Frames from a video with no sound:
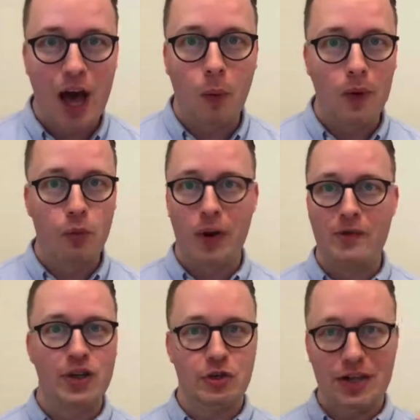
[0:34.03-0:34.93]
with
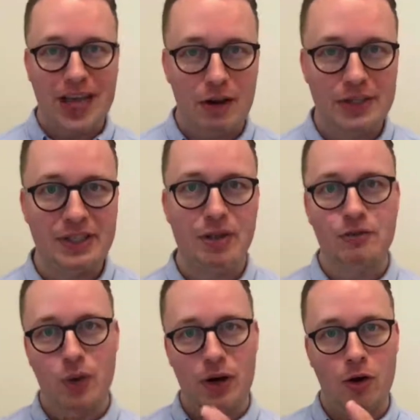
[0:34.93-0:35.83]
whatever your accounting
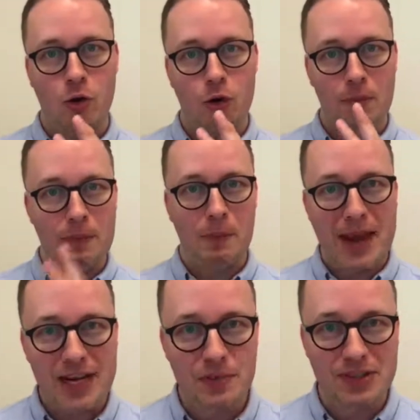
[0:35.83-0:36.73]
software or people
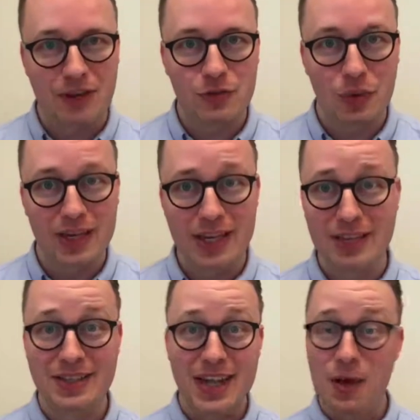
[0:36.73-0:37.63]
management software
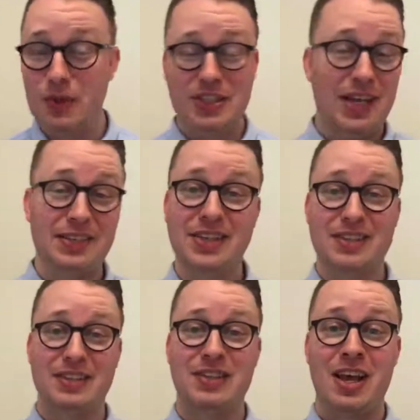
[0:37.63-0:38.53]
is, in which case this
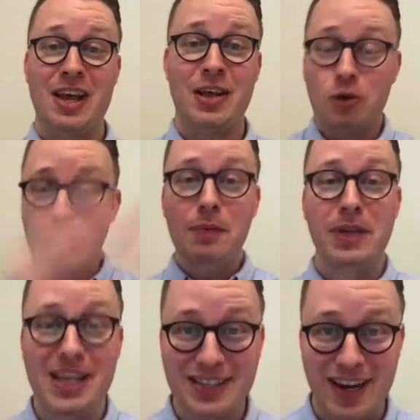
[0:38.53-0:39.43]
is
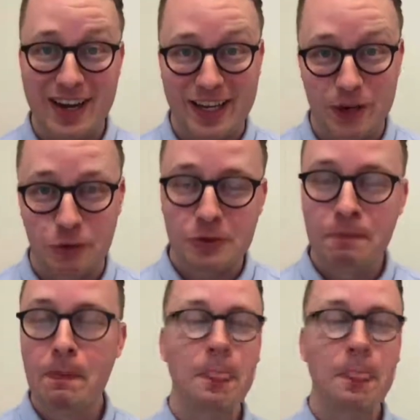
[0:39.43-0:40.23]
incredibly exciting news.